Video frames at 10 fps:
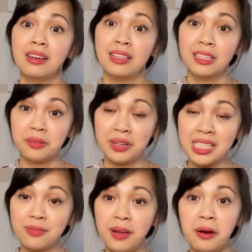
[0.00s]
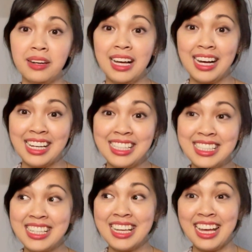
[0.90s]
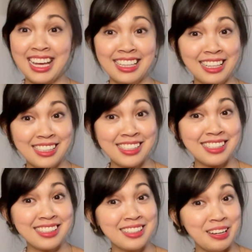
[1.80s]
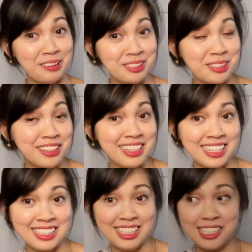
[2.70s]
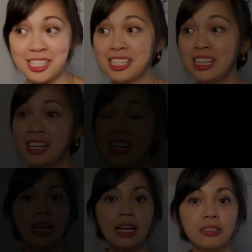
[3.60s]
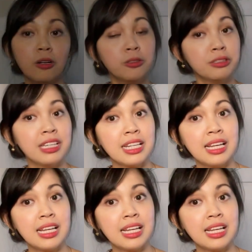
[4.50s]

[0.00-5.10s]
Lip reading: degrees Fahrenheit. And let's go into our next dish. And all you need